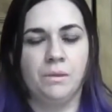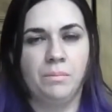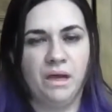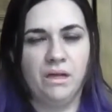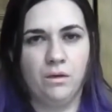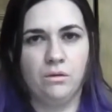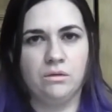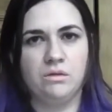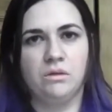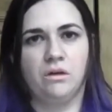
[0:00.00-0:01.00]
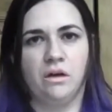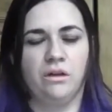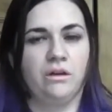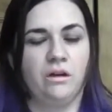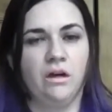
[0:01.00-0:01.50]
petticoats or
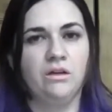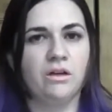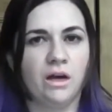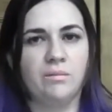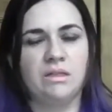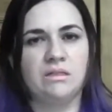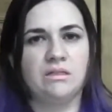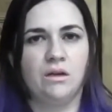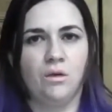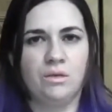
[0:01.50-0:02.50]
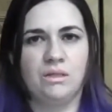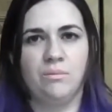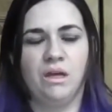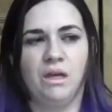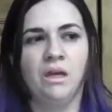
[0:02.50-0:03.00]
other undergarments to go with
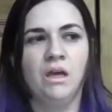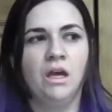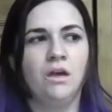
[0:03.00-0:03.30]
something,